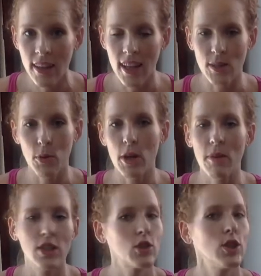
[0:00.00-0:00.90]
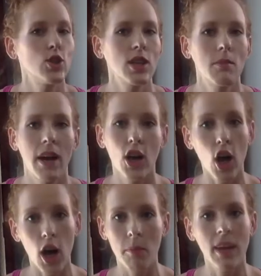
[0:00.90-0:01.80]
That's pretty much usually my
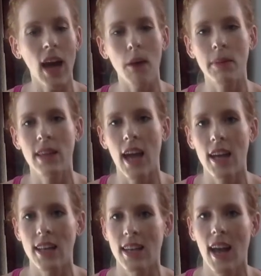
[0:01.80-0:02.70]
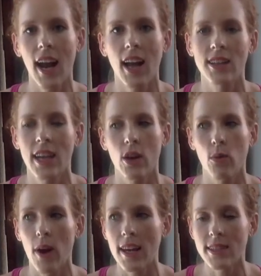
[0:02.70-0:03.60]
carb cap at the end of the night. I'll take a
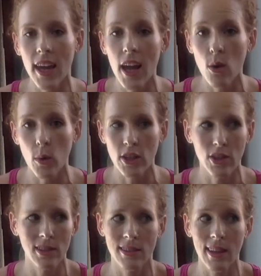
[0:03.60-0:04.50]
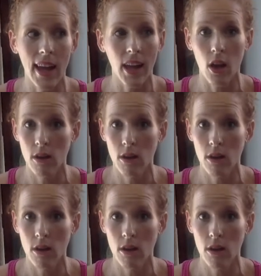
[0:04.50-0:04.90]
rice cake, which is like